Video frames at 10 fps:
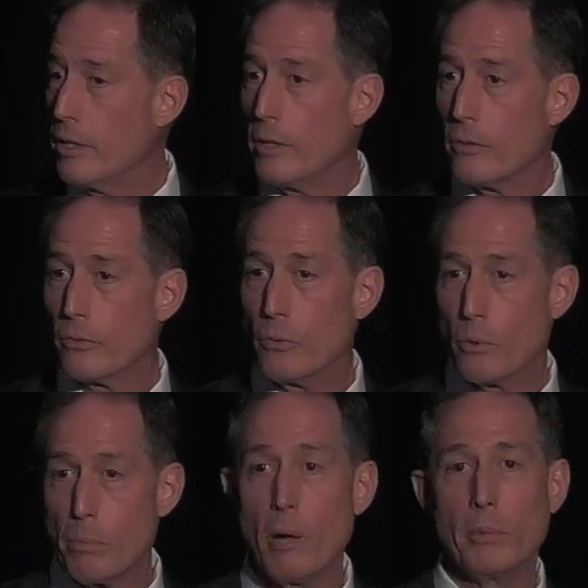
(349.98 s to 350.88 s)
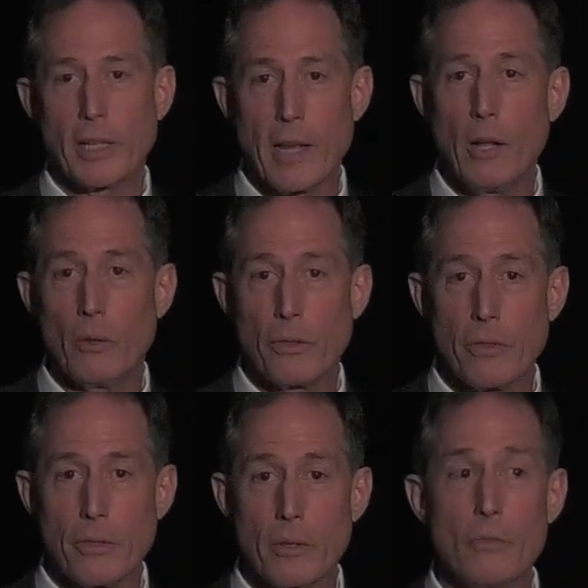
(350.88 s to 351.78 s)
for public health,
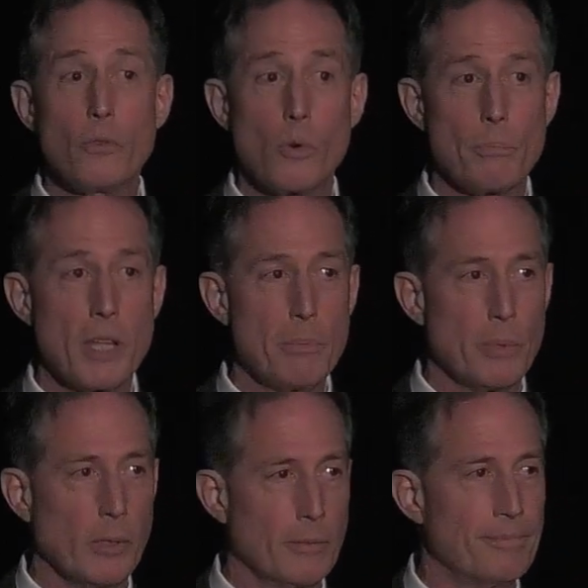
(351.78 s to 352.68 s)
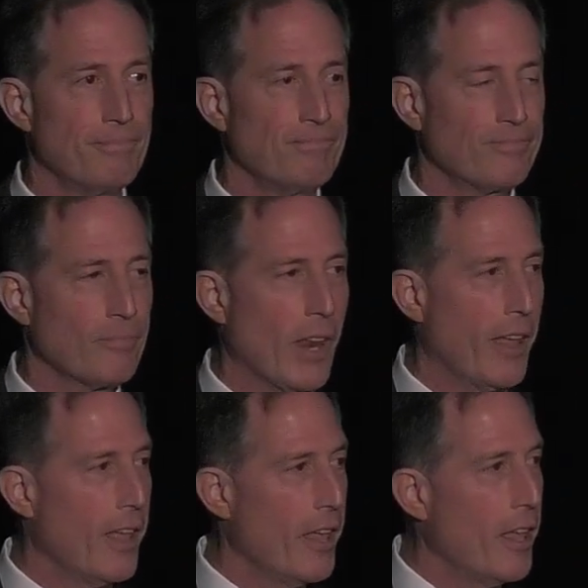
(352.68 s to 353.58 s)
for people.
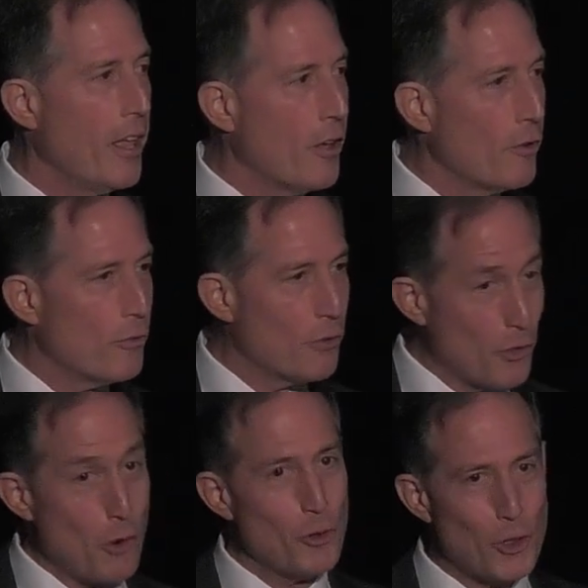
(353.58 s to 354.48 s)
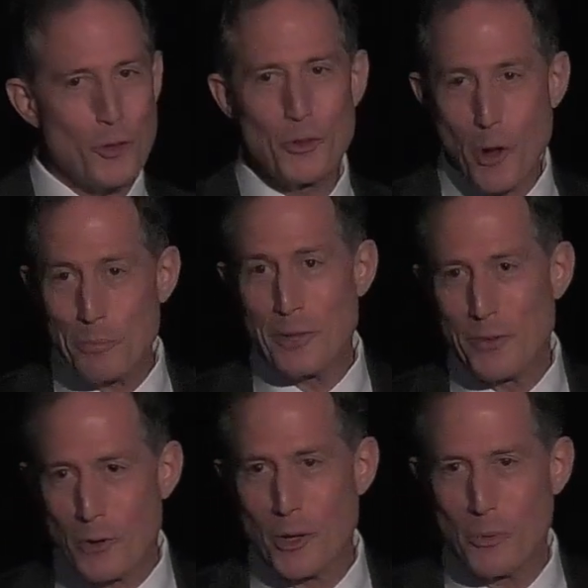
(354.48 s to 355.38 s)
For those who know me
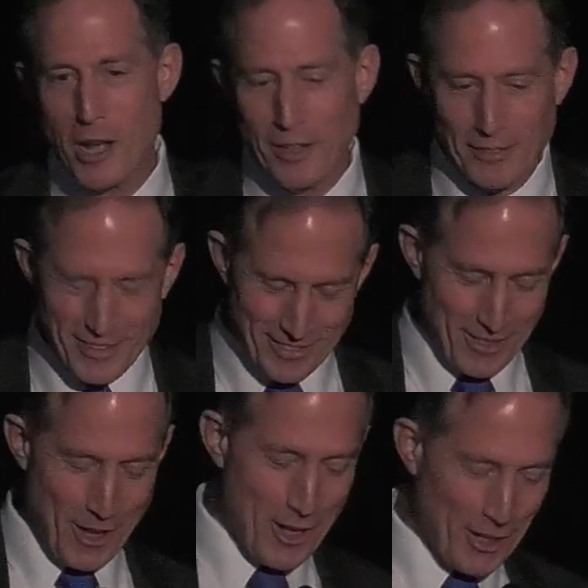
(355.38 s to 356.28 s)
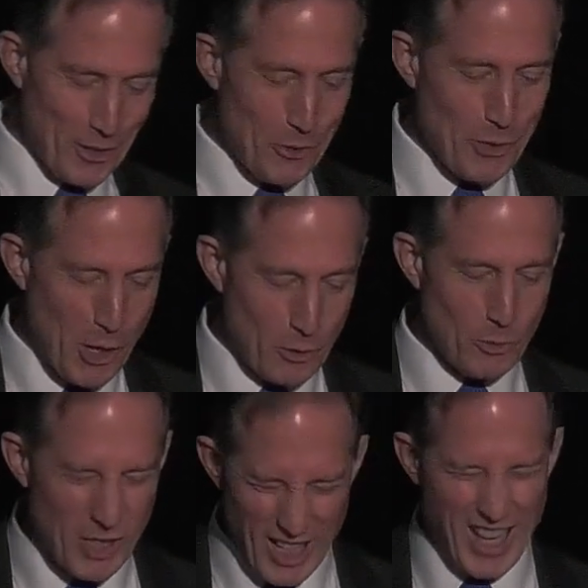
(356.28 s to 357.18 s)
very well, you
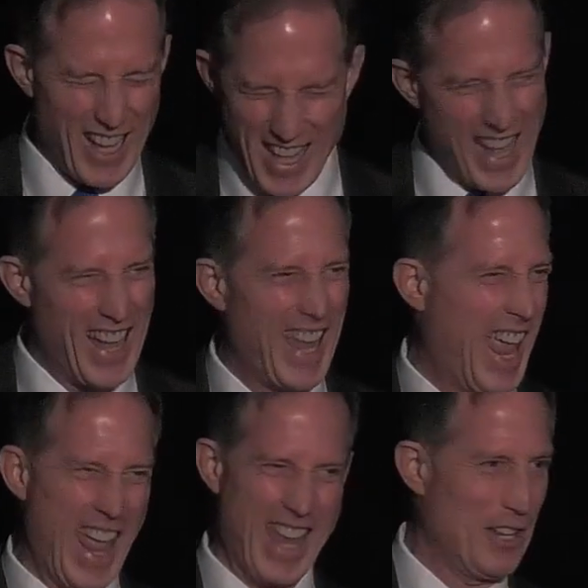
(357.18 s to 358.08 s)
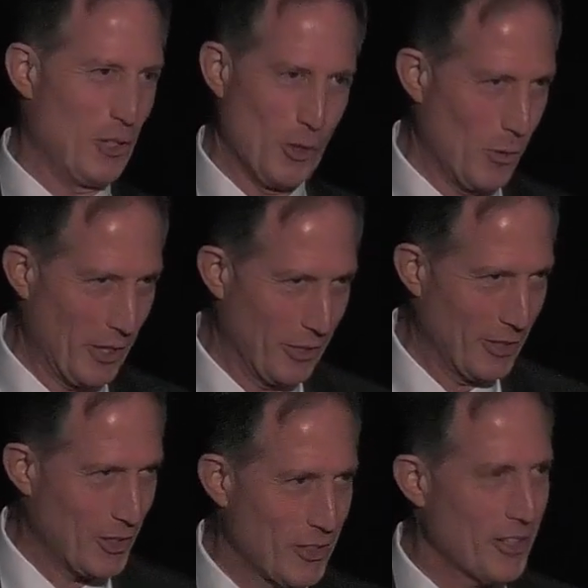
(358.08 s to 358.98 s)
know I hate doing this.